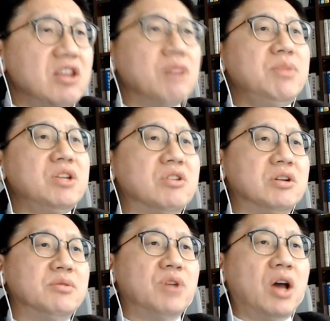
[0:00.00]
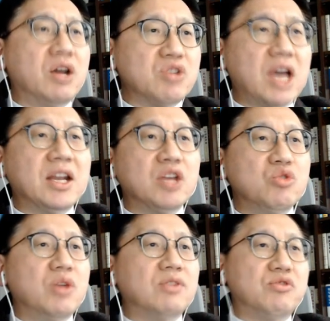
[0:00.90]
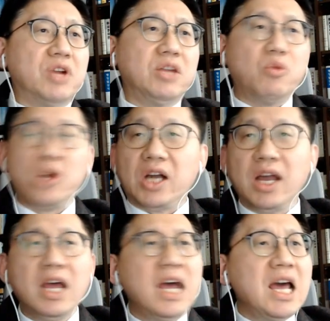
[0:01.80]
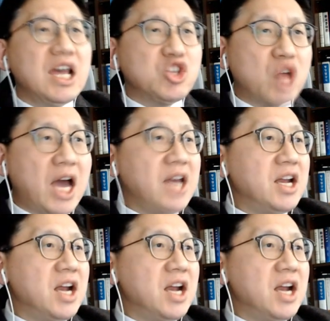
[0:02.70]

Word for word: the middle of China-U.S. trade war. China